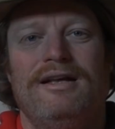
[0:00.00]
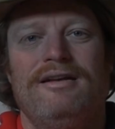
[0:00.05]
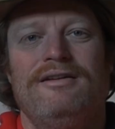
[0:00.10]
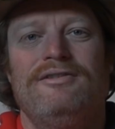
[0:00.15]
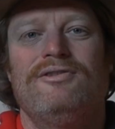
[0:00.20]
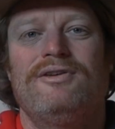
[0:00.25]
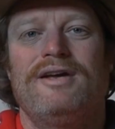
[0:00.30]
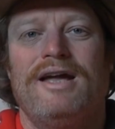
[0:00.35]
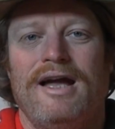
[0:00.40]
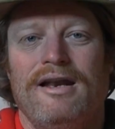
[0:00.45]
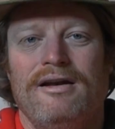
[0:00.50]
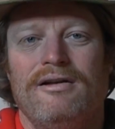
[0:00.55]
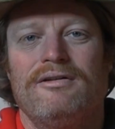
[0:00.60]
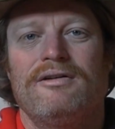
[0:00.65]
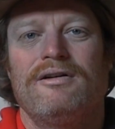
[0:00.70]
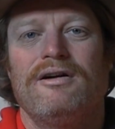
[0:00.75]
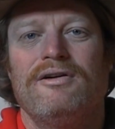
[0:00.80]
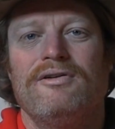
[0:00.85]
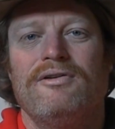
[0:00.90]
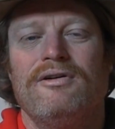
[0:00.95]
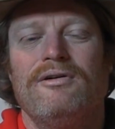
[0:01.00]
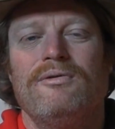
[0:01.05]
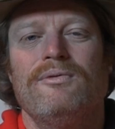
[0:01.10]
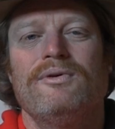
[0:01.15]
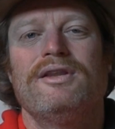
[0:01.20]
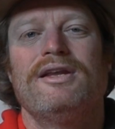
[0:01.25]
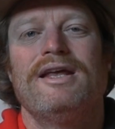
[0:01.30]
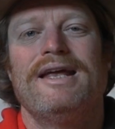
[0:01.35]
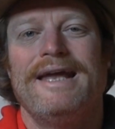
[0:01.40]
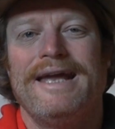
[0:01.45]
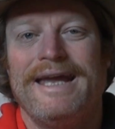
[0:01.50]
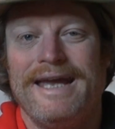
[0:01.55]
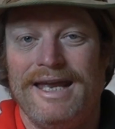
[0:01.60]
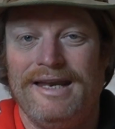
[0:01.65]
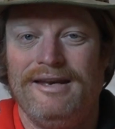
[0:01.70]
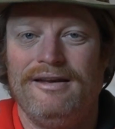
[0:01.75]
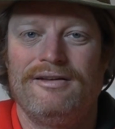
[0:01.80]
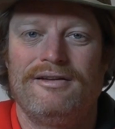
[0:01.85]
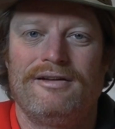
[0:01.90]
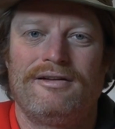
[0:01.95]
that, you cannot go wrong with
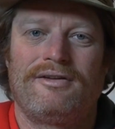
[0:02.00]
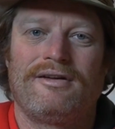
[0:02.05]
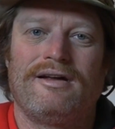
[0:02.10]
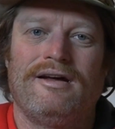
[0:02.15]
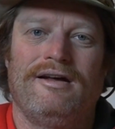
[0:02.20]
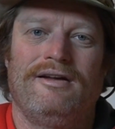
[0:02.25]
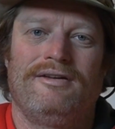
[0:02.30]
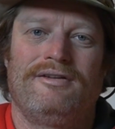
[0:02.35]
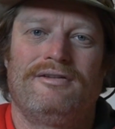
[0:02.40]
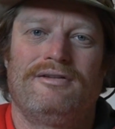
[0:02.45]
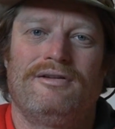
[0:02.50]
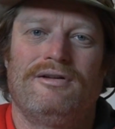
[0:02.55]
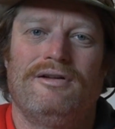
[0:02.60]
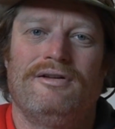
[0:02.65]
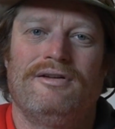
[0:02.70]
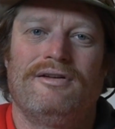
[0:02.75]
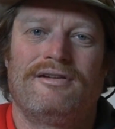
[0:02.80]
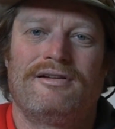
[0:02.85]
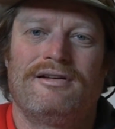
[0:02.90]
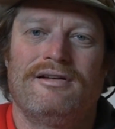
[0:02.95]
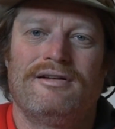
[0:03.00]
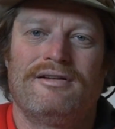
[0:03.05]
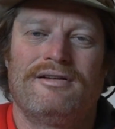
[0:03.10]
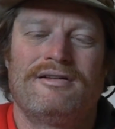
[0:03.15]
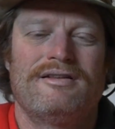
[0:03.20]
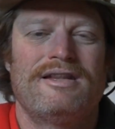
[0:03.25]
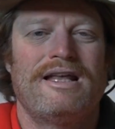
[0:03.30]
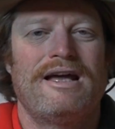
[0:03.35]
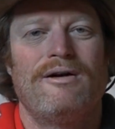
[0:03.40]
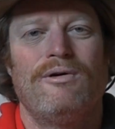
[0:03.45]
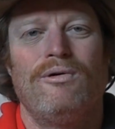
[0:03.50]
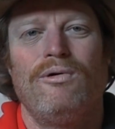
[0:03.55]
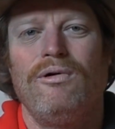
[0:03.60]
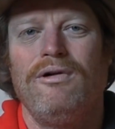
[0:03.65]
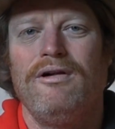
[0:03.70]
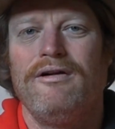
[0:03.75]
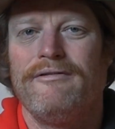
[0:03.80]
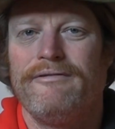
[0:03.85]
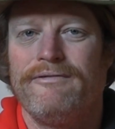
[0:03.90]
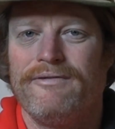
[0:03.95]
any of the tyres on this list. They're
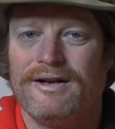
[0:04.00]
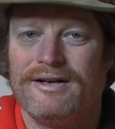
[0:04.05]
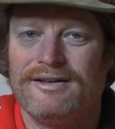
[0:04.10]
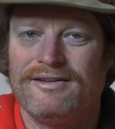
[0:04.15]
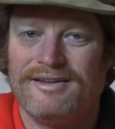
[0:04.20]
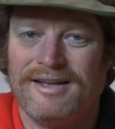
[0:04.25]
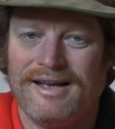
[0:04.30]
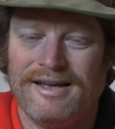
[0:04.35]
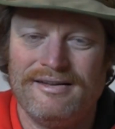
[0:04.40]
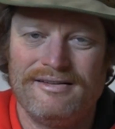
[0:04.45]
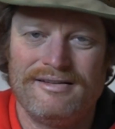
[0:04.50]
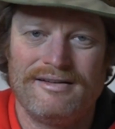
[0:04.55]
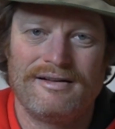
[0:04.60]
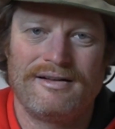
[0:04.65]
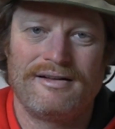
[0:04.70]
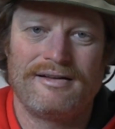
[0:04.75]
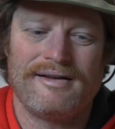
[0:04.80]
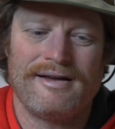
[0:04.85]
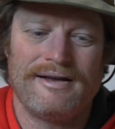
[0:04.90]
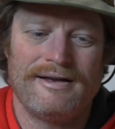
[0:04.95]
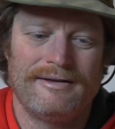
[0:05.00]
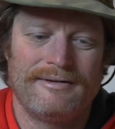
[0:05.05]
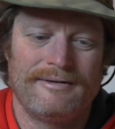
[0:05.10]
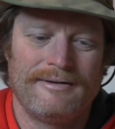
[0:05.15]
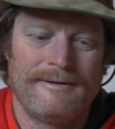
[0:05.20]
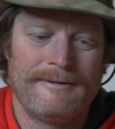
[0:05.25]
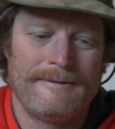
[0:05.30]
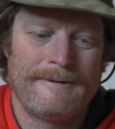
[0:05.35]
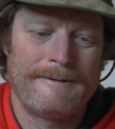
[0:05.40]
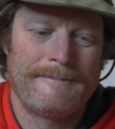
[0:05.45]
all fantastic tyres.